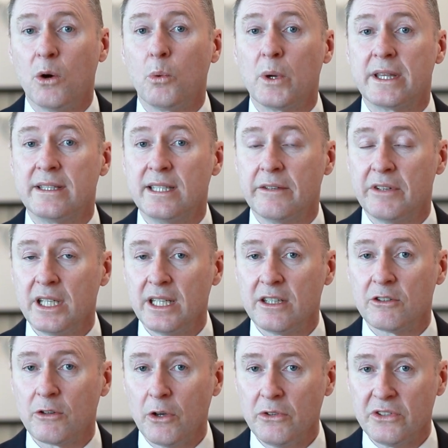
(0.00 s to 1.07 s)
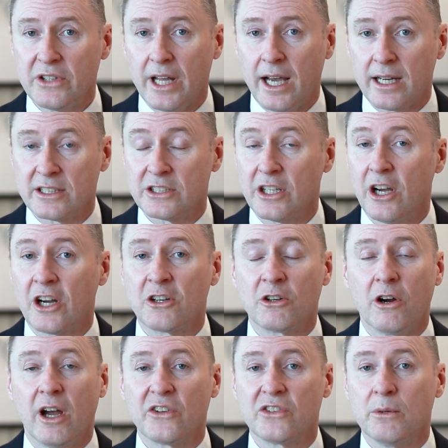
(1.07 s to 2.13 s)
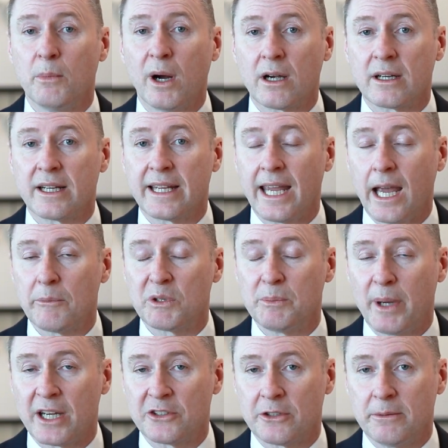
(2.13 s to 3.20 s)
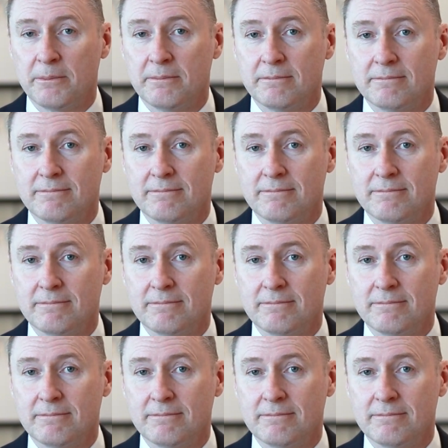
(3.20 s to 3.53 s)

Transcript: with dividend growth stocks across the market cap spectrum.